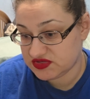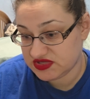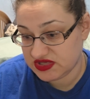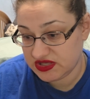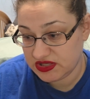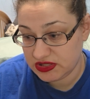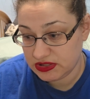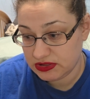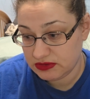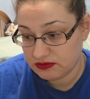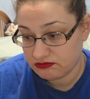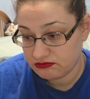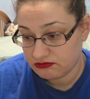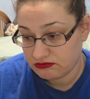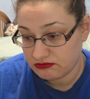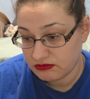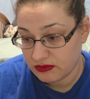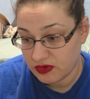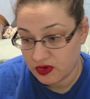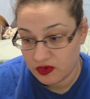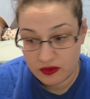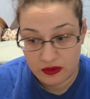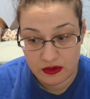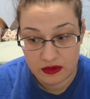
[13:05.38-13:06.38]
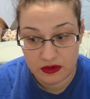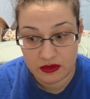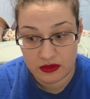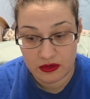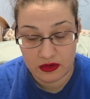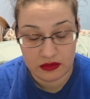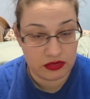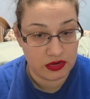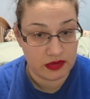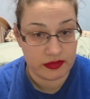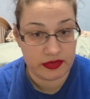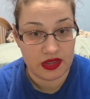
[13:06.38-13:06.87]
heat or
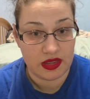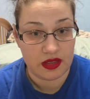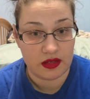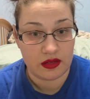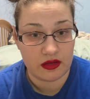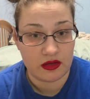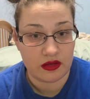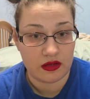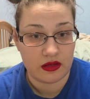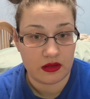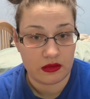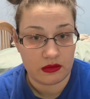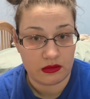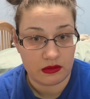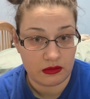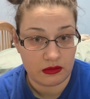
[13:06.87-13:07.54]
rubbing alcohol.